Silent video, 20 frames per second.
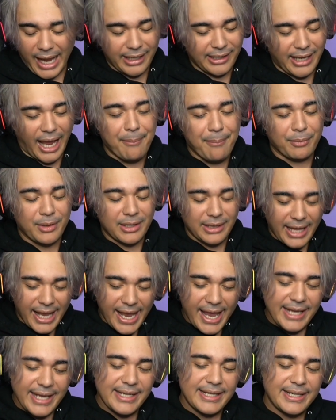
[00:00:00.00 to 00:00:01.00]
I'm
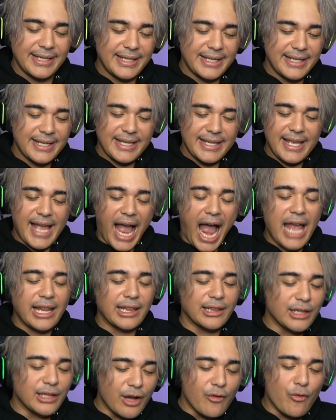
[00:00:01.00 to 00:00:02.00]
glad. I
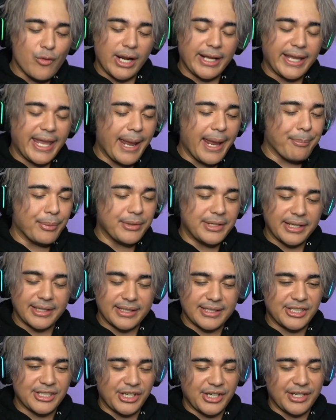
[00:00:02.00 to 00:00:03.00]
love when I can't predict
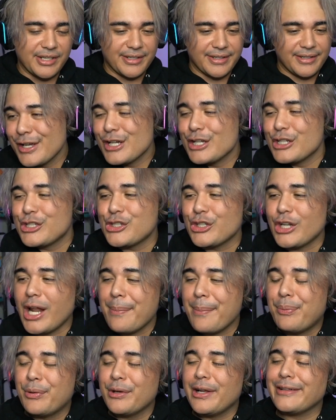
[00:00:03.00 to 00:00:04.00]
shit. Should I
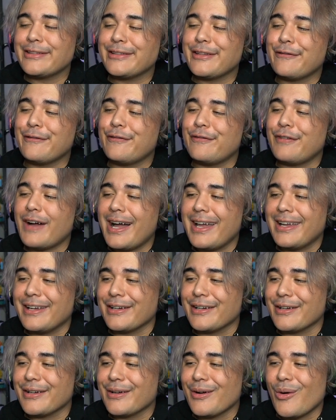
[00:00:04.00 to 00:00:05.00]
put out the
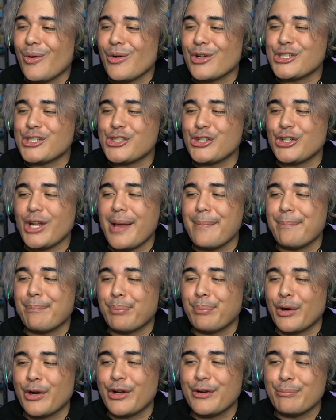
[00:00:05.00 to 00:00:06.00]
fire or should I
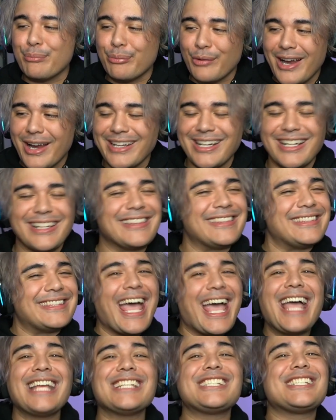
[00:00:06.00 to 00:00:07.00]
burn brighter?
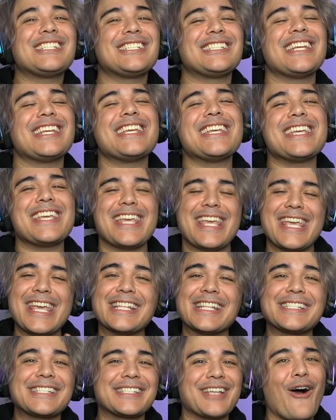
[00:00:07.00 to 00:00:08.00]
That shit
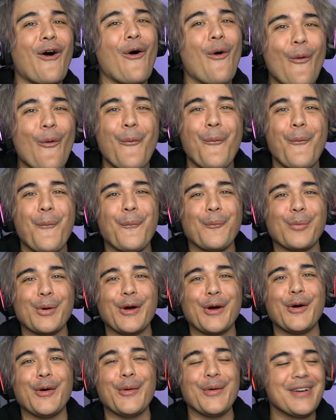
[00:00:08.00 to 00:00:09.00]
hits home,
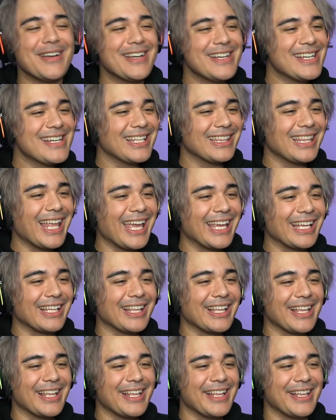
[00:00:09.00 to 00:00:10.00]
bro. Like,
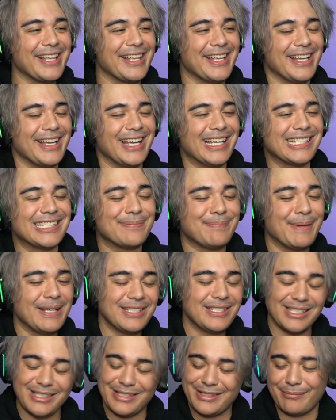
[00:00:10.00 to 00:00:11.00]

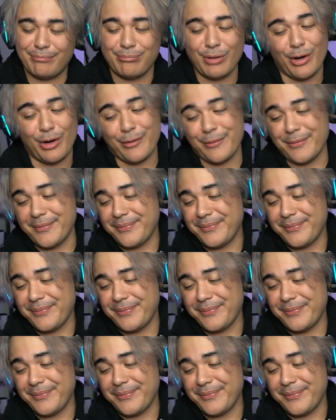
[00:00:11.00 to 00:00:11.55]
especially, bro.